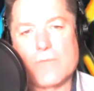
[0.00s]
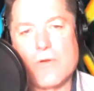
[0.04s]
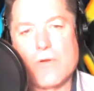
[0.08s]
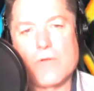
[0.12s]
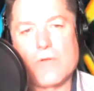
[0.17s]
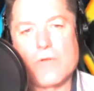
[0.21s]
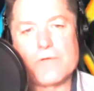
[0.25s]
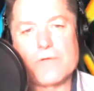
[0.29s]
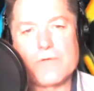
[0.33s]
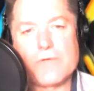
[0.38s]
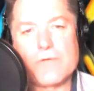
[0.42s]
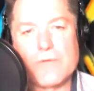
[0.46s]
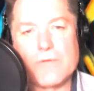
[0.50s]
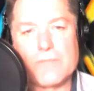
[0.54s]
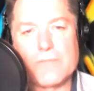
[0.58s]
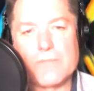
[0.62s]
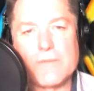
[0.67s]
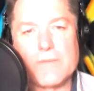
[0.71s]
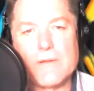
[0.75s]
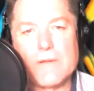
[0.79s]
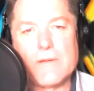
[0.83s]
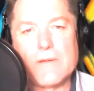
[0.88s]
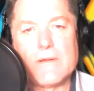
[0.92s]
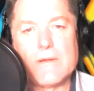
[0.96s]
calling you up.
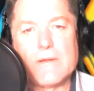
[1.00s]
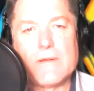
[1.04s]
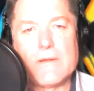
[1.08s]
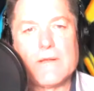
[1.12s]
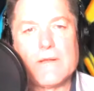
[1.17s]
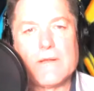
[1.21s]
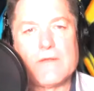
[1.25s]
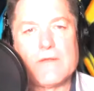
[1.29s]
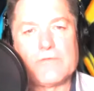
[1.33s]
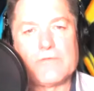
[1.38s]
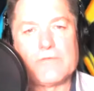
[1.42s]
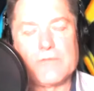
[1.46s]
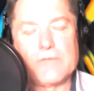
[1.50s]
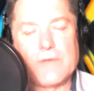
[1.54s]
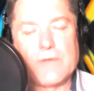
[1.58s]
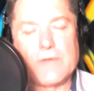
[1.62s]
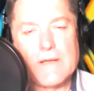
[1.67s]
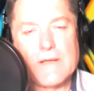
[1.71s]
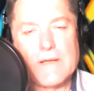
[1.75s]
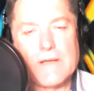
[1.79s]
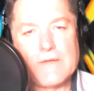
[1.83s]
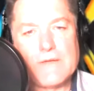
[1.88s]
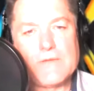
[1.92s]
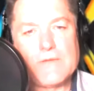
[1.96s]
Is there
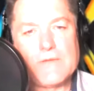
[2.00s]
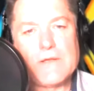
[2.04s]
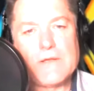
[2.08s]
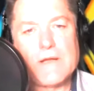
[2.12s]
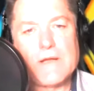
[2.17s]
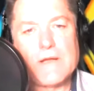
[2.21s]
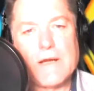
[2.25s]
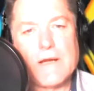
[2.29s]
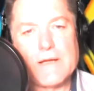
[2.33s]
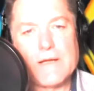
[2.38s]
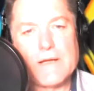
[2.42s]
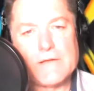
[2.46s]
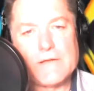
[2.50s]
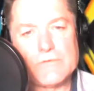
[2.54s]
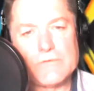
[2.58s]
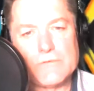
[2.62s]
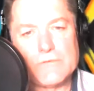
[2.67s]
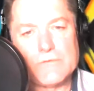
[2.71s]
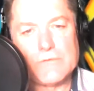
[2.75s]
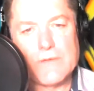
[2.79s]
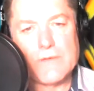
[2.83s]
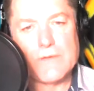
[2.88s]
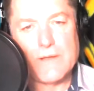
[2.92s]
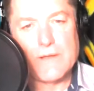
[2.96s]
anything I can
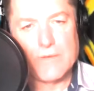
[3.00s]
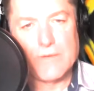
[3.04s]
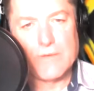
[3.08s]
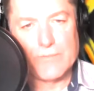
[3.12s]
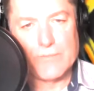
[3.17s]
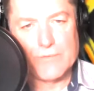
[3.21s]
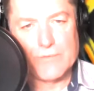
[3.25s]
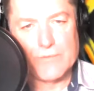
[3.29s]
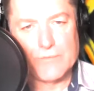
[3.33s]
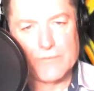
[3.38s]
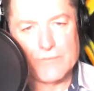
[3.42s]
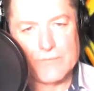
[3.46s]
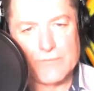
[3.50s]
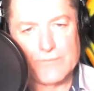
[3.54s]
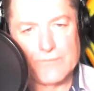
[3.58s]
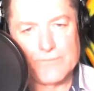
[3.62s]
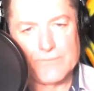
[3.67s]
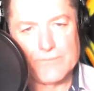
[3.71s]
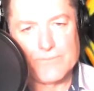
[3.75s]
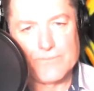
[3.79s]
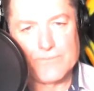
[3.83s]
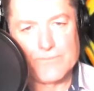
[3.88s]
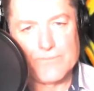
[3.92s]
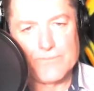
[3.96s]
do to help you?
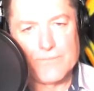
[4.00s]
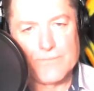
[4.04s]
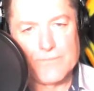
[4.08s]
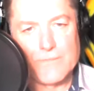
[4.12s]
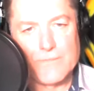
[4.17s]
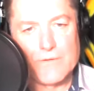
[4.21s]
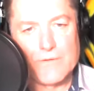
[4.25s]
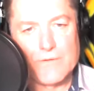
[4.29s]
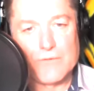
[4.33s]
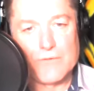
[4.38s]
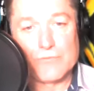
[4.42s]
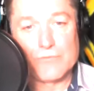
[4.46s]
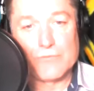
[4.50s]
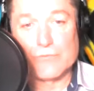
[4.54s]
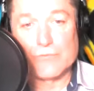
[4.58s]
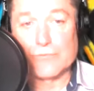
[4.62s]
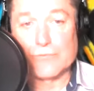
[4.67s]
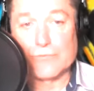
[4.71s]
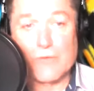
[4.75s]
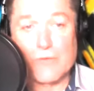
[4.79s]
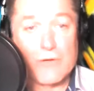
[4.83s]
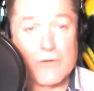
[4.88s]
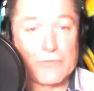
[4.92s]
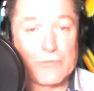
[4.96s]
And so
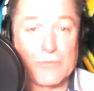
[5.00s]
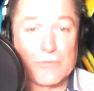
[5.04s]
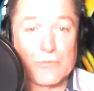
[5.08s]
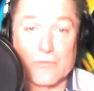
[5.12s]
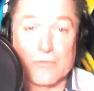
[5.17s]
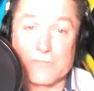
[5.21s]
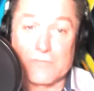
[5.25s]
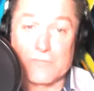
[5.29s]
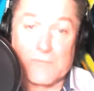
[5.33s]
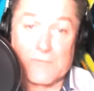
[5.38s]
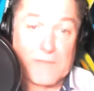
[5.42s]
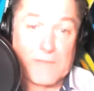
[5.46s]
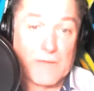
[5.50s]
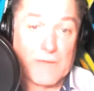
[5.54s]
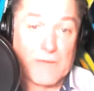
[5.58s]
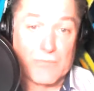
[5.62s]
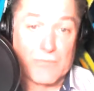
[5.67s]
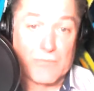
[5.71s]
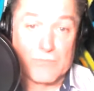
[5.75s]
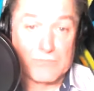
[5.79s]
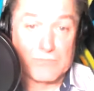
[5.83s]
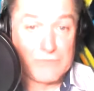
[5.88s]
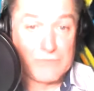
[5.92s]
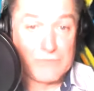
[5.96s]
Don told him about
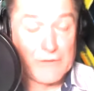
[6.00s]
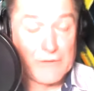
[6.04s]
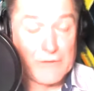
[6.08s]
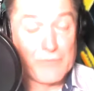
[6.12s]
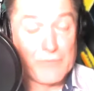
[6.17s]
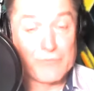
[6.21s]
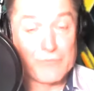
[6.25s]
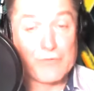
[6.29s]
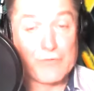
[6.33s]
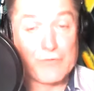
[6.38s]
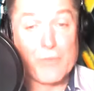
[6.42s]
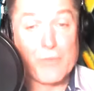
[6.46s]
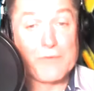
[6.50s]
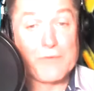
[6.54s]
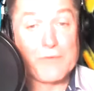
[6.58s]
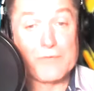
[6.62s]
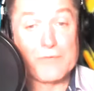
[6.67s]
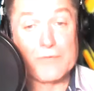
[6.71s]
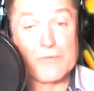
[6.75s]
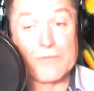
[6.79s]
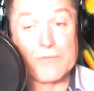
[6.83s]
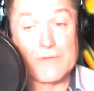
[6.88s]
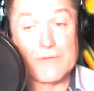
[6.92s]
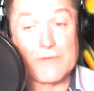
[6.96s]
what he was going
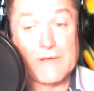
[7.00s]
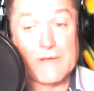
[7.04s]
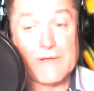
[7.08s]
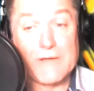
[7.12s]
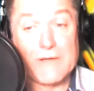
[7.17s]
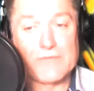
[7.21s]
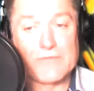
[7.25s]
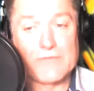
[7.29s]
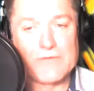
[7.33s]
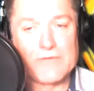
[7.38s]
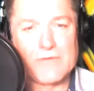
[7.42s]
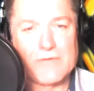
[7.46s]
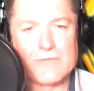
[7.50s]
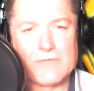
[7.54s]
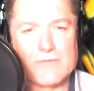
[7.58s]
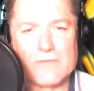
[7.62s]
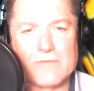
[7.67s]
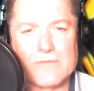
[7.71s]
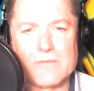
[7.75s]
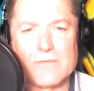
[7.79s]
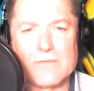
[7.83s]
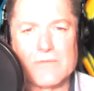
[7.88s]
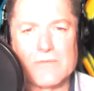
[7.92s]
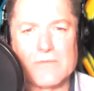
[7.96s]
through. And the guy says,
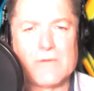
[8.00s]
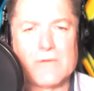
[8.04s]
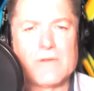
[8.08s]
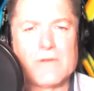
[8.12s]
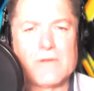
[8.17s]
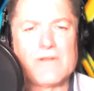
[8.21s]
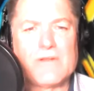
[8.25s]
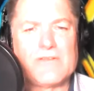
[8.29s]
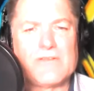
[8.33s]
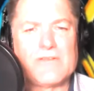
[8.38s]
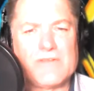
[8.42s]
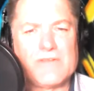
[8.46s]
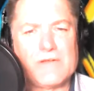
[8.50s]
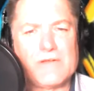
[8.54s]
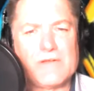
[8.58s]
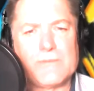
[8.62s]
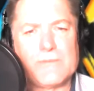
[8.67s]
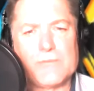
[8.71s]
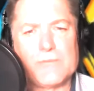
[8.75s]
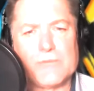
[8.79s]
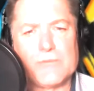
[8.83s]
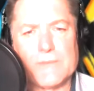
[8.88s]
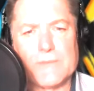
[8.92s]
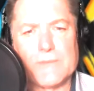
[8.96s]
send him to
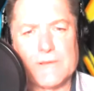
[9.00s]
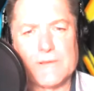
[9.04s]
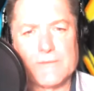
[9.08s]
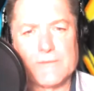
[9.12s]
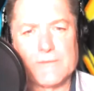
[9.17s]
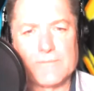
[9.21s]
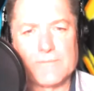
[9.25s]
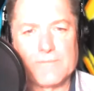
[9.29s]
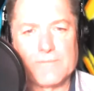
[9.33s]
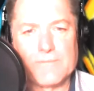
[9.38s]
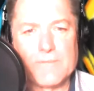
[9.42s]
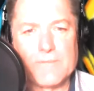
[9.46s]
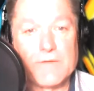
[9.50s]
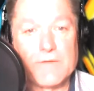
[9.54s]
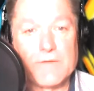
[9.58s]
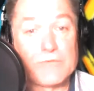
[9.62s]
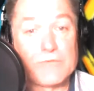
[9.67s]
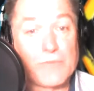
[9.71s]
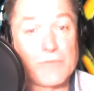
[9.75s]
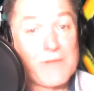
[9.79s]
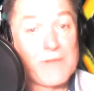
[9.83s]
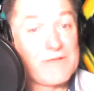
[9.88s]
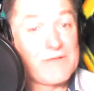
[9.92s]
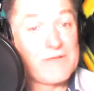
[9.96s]
me.
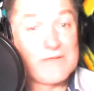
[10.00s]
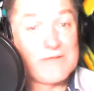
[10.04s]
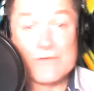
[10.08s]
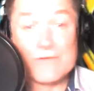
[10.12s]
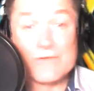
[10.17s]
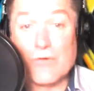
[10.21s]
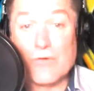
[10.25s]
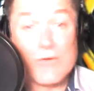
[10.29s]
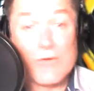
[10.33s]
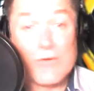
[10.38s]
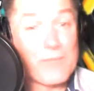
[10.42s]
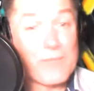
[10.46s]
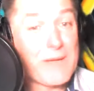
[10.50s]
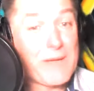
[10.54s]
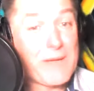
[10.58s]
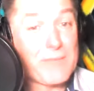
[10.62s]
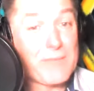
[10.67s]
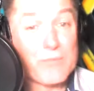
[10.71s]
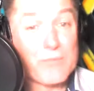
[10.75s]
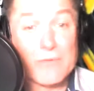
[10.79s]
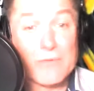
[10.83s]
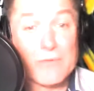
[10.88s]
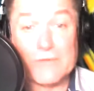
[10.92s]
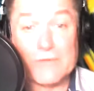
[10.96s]
So he sent all the
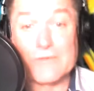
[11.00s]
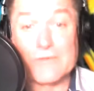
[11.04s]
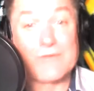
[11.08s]
paperwork to